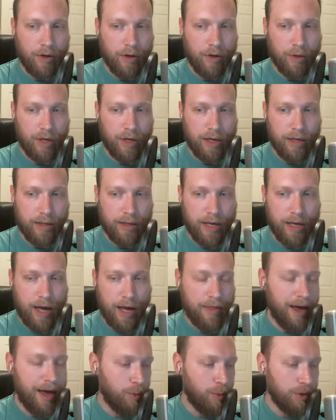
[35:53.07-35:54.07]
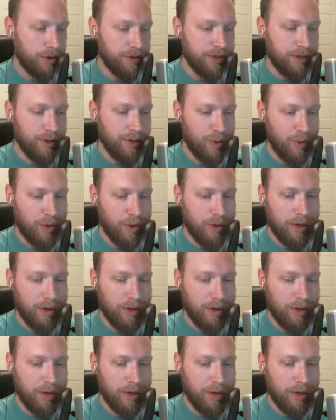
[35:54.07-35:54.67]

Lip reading: Okay, yeah, that one too.